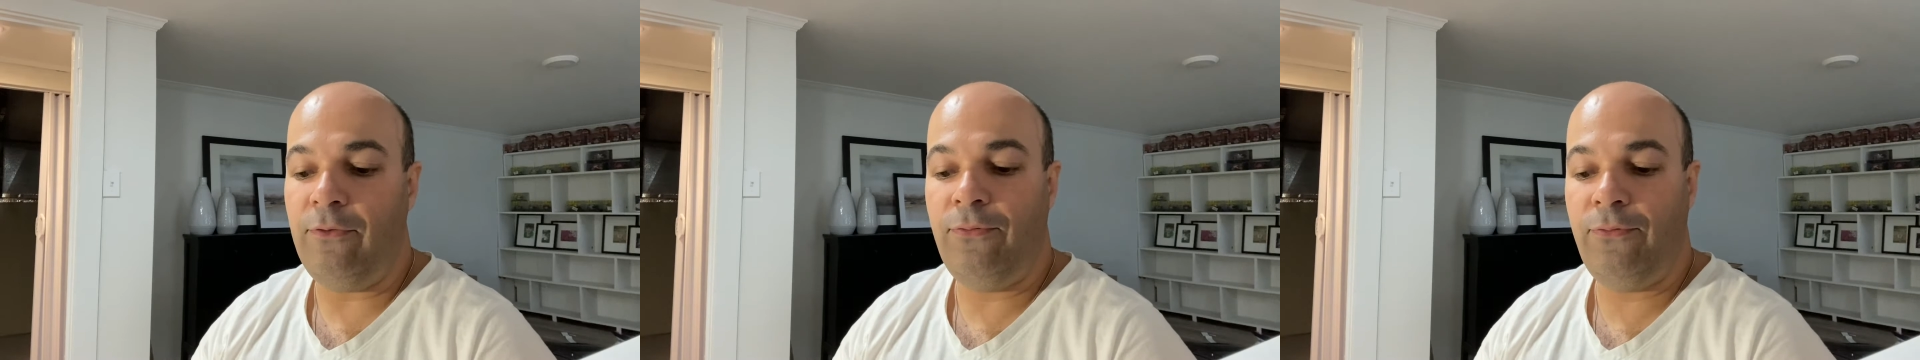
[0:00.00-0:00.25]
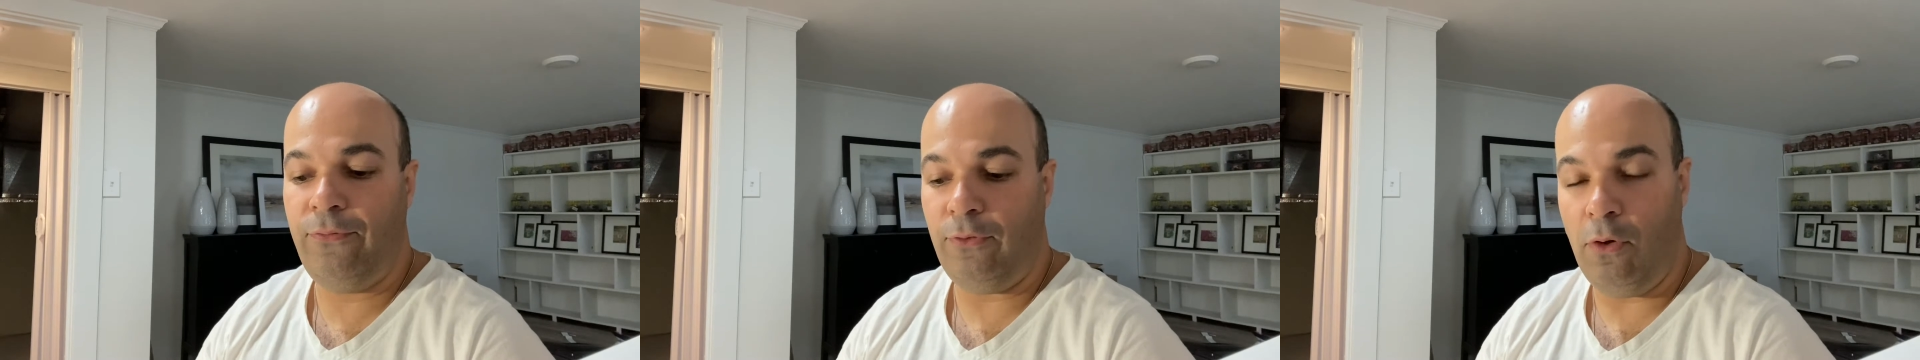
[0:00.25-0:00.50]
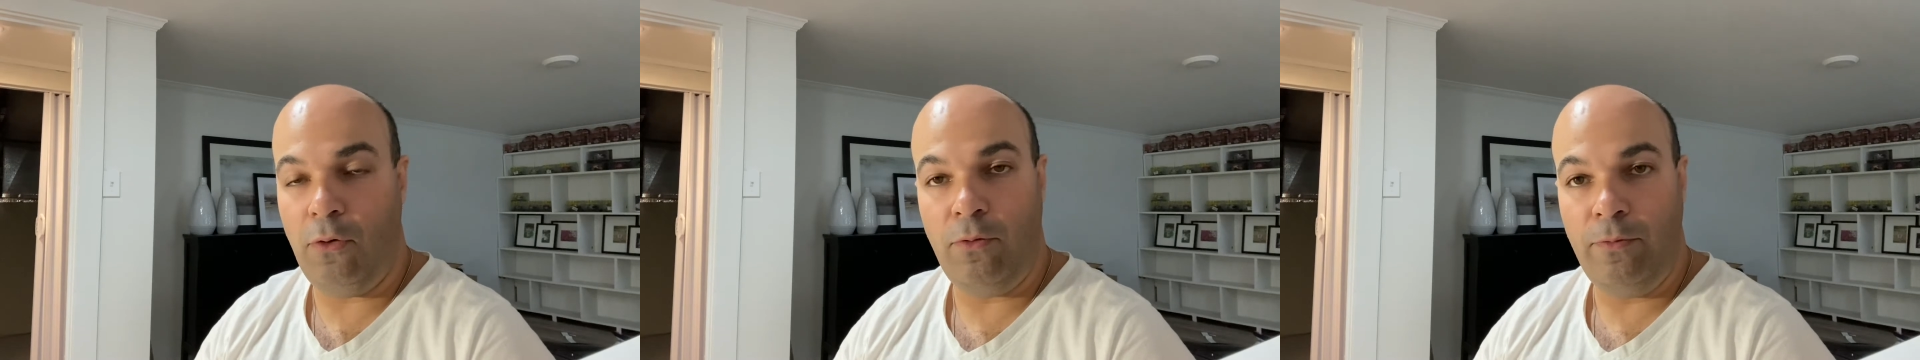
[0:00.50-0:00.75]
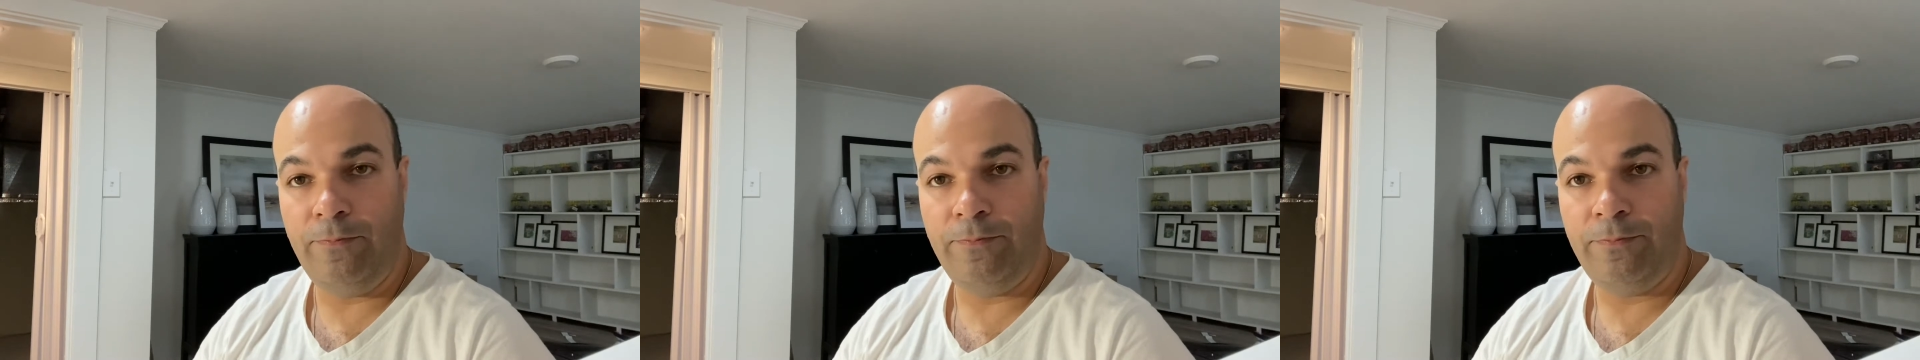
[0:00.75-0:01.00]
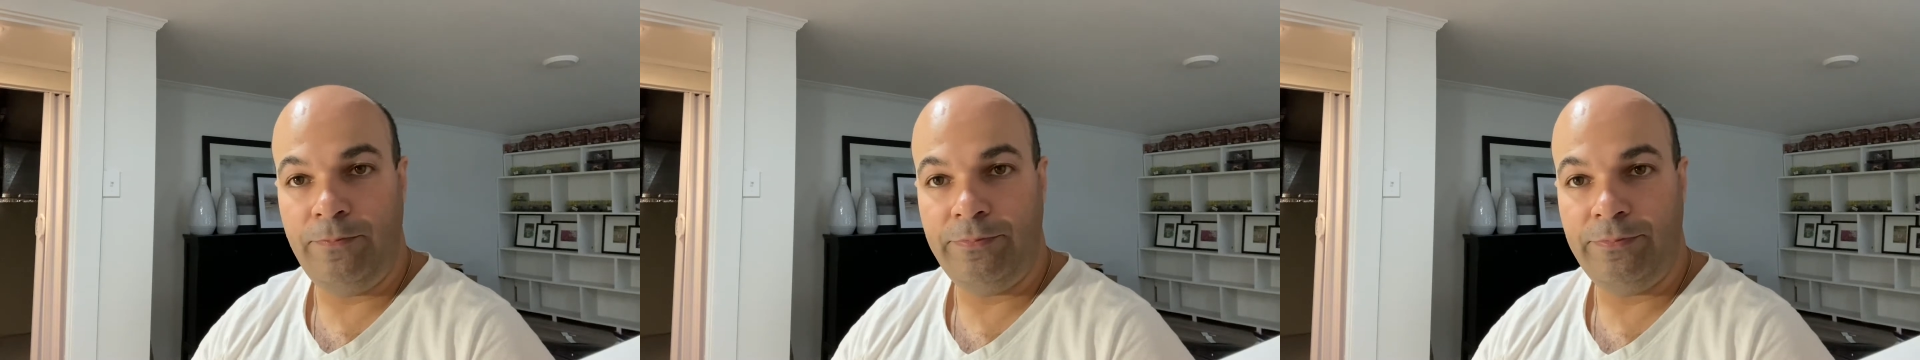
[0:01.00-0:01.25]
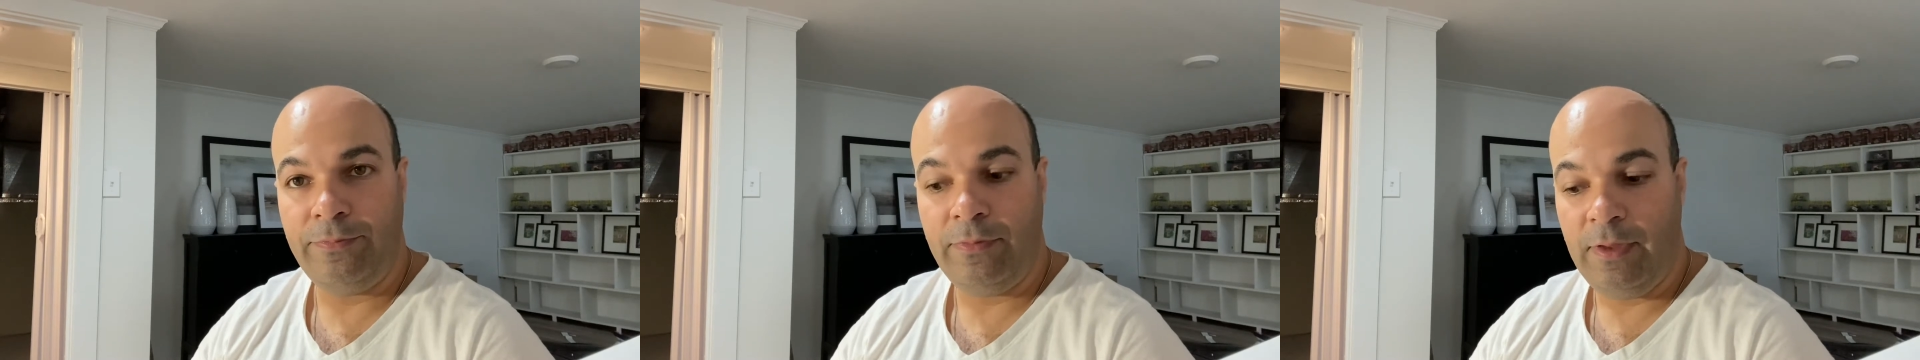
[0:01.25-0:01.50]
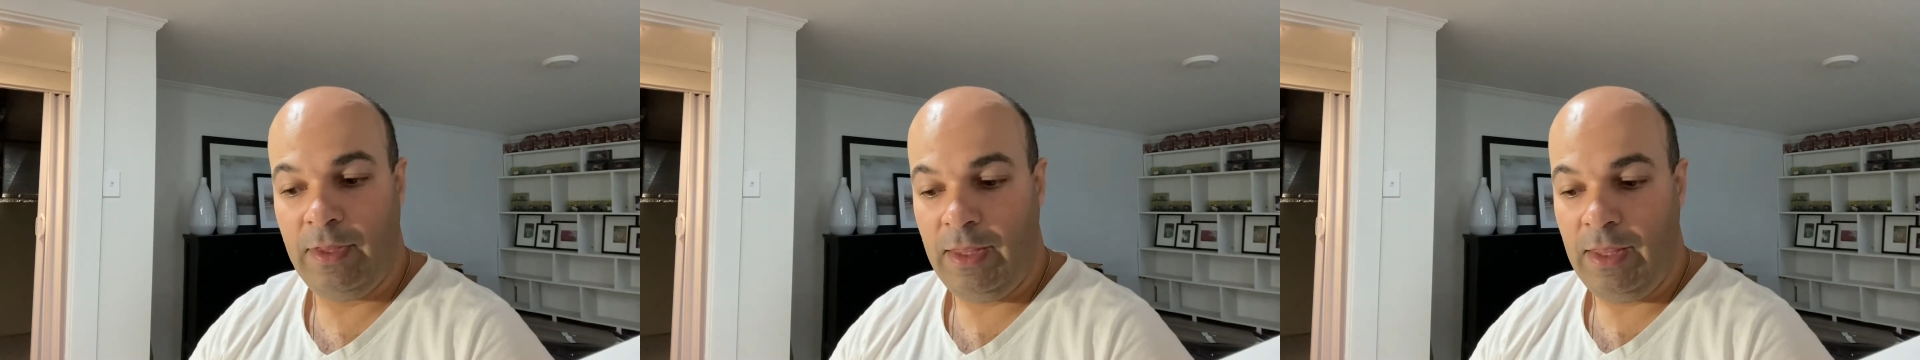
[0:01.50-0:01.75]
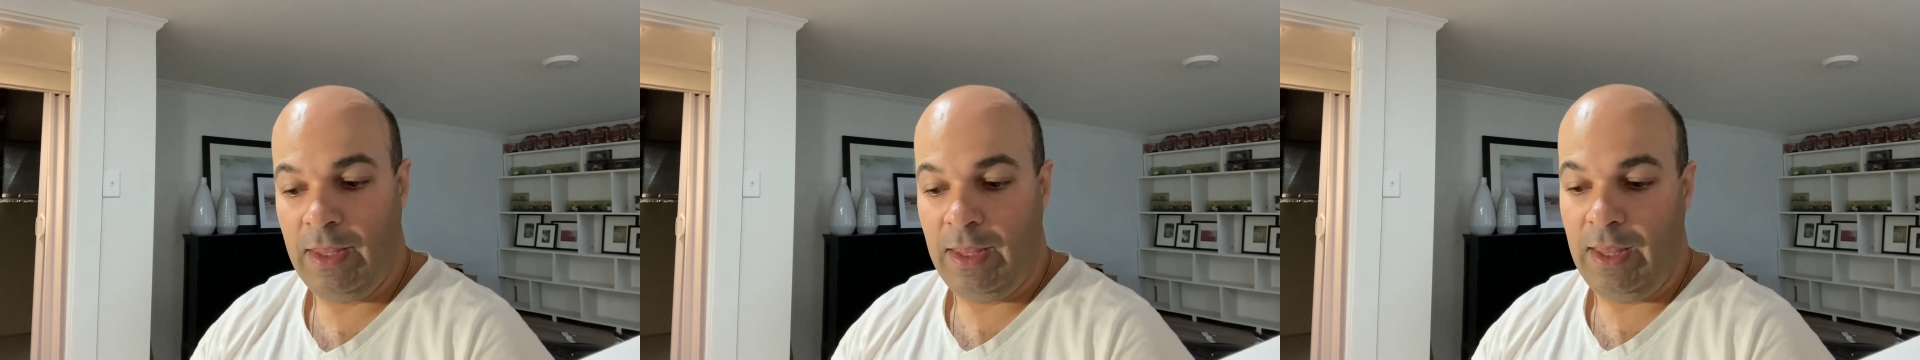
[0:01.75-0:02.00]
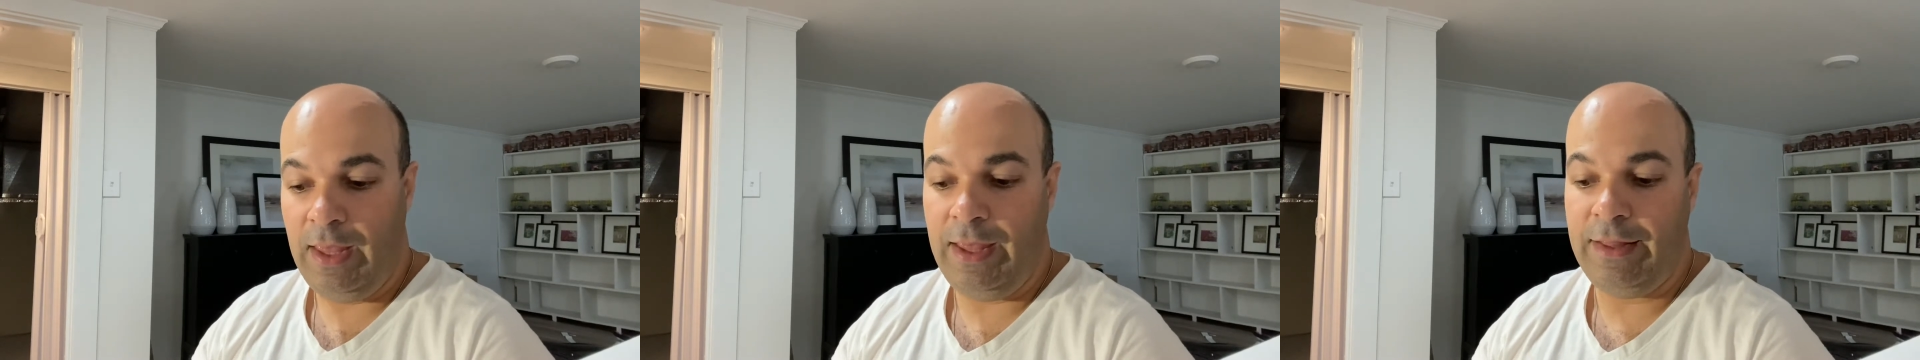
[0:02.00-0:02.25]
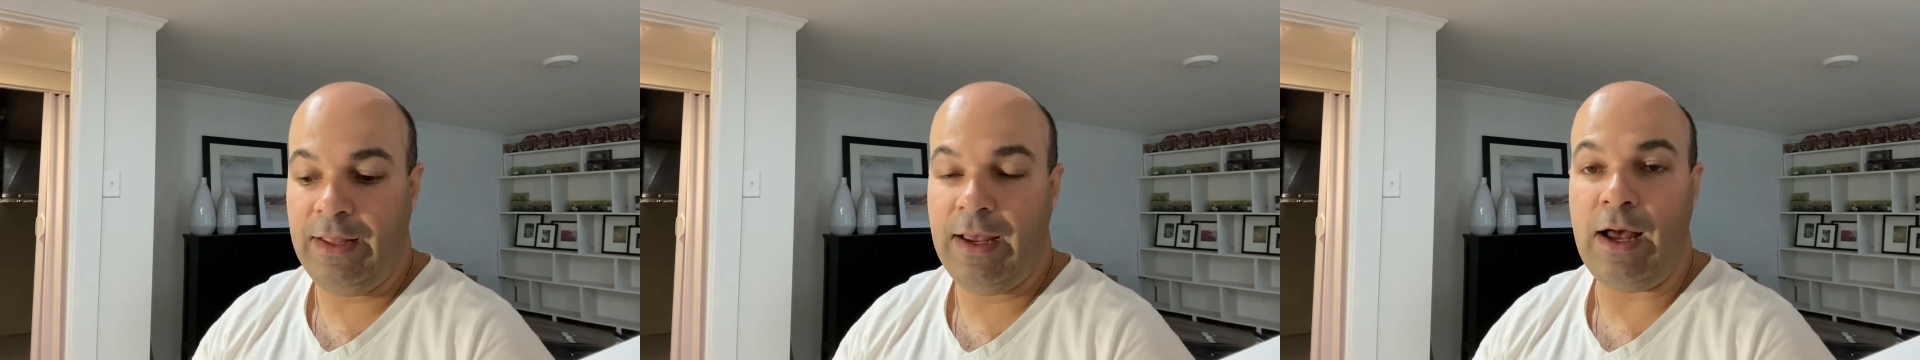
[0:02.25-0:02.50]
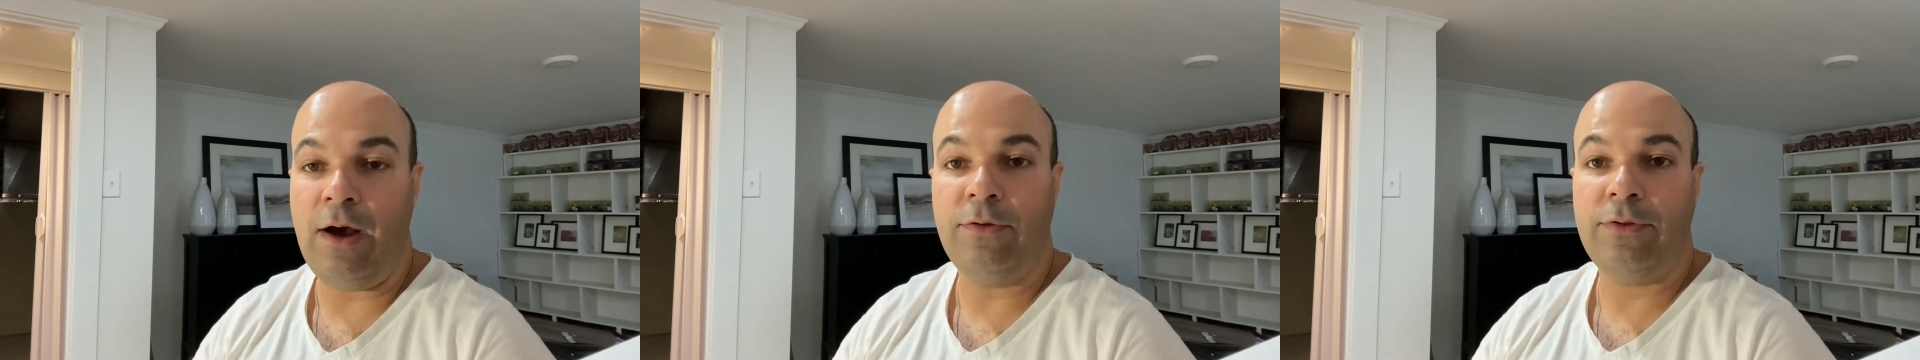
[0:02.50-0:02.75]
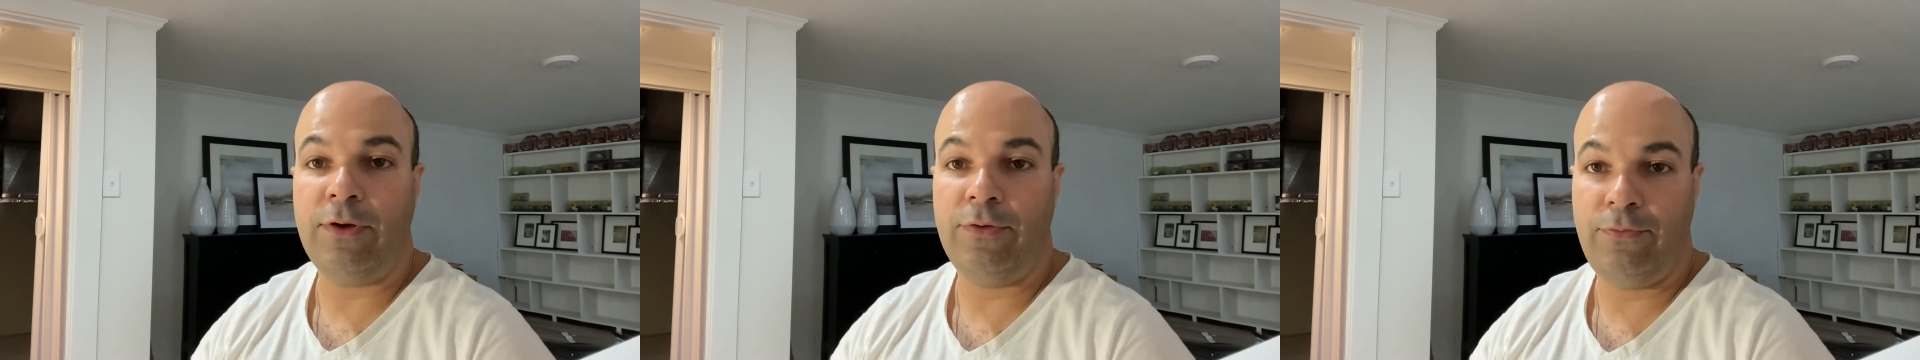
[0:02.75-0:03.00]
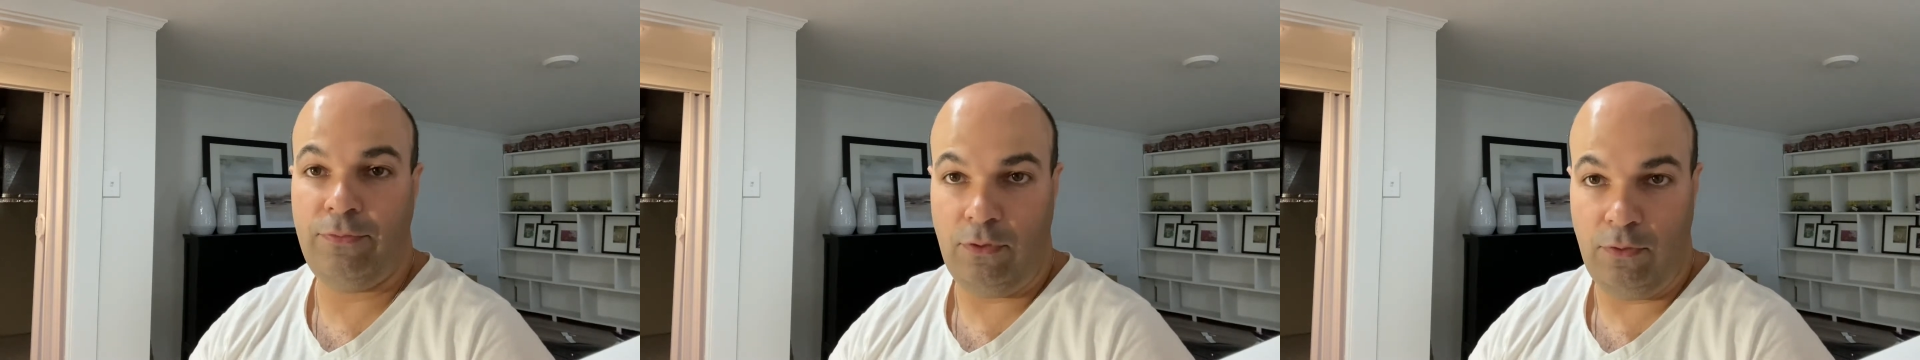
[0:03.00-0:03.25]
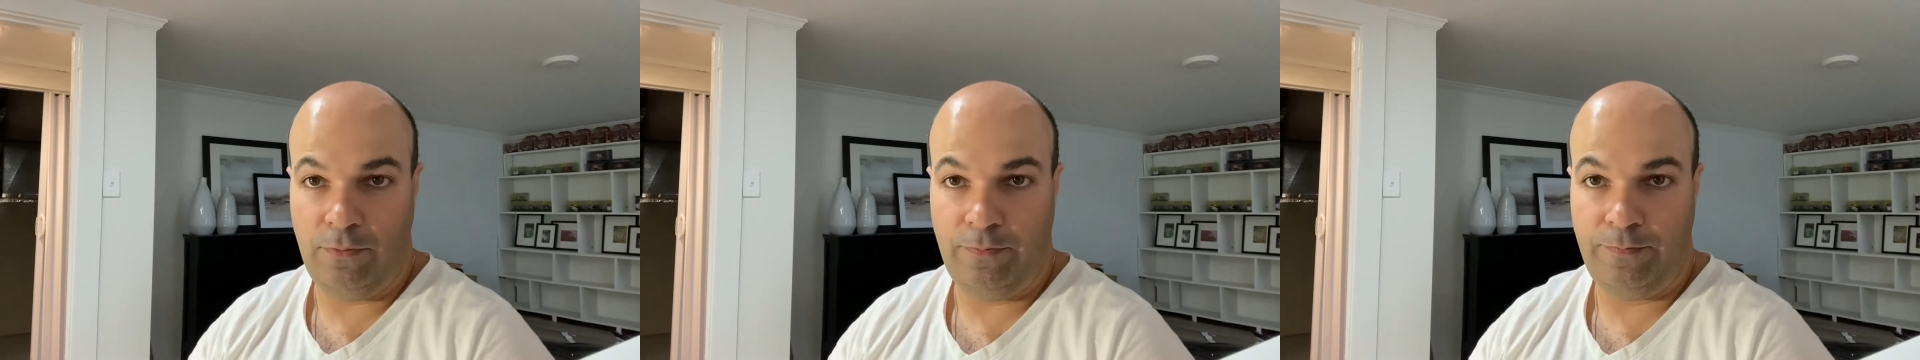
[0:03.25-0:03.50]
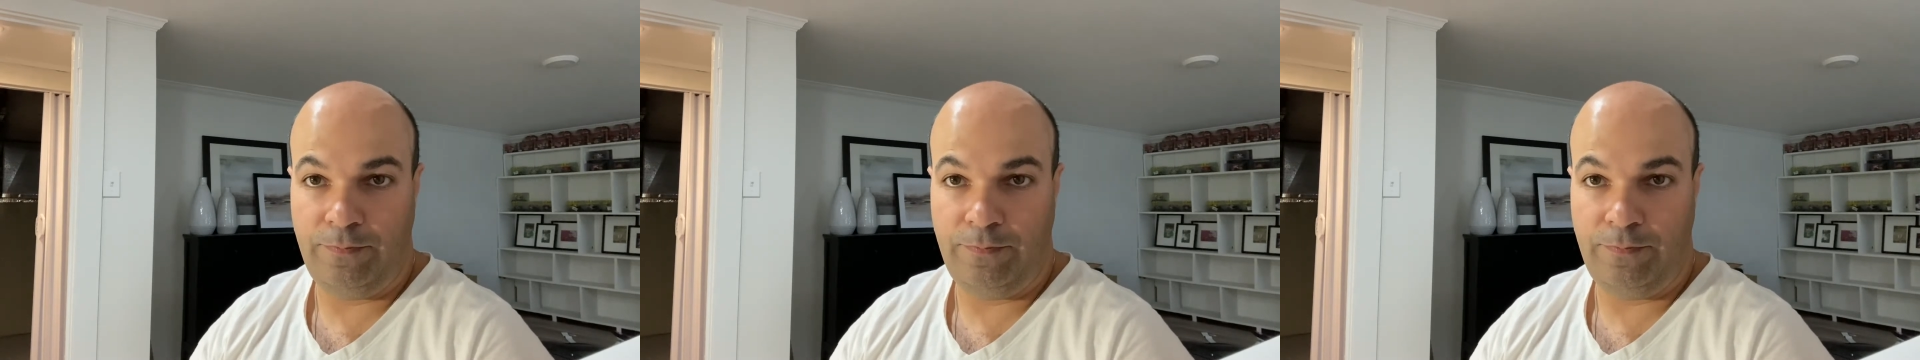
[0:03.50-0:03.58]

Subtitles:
flow and counterflow.